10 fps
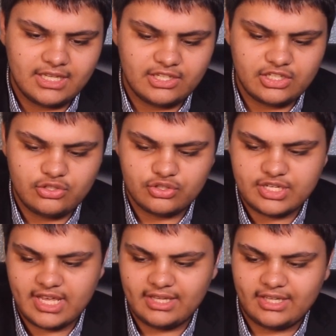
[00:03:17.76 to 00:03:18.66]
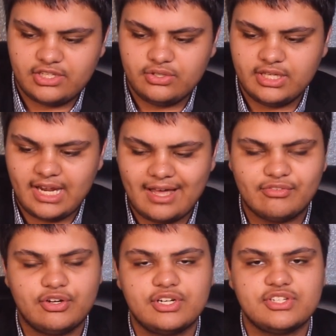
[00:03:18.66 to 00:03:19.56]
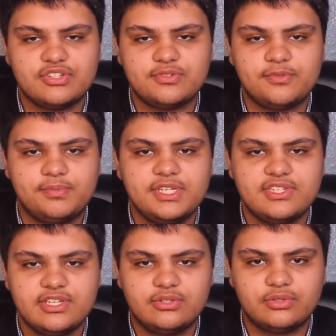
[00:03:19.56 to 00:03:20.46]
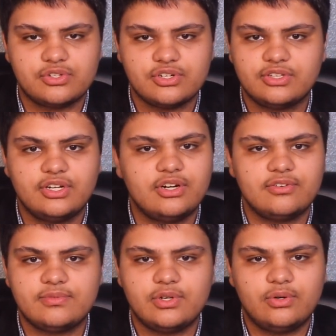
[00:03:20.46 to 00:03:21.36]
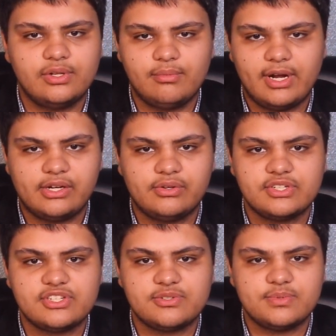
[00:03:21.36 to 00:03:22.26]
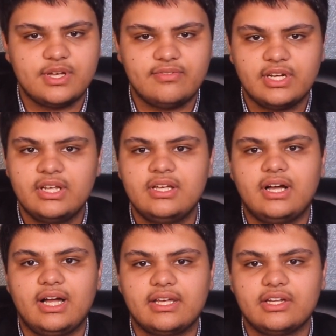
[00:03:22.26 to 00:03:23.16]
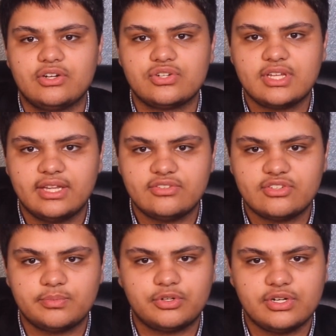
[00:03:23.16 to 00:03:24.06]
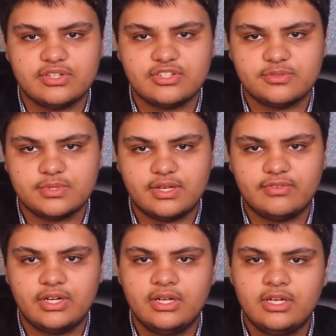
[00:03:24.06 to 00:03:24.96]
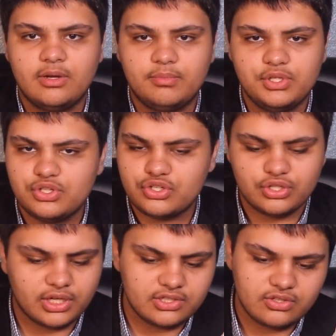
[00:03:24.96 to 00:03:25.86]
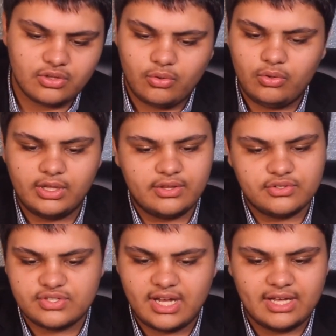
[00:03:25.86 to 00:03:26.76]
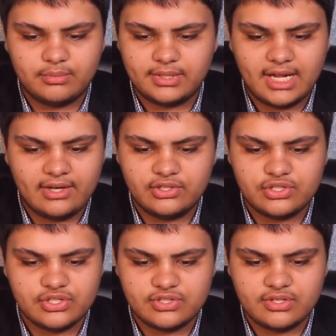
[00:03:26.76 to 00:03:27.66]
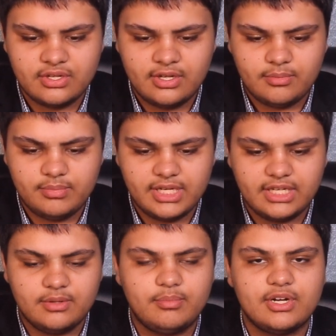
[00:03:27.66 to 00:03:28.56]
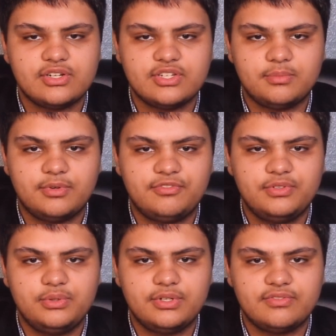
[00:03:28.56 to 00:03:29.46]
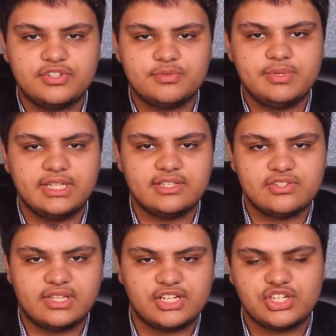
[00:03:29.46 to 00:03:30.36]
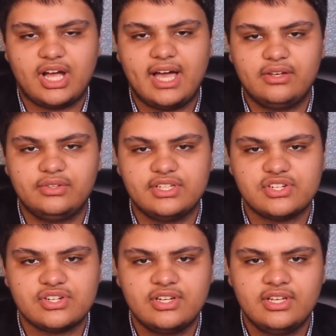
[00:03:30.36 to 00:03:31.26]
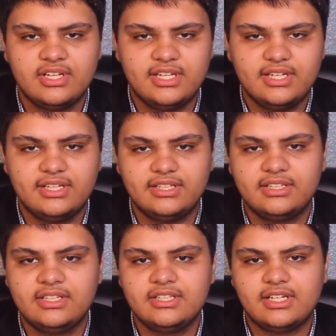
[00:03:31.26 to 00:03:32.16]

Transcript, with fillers: it, you're take like you can have criticism of P C culture. There are totally right criticisms of it. I can understand some criticisms of it, but you just took it to the whole other side where now you're just being an embarrassing buffoon of just being this like childish. I'm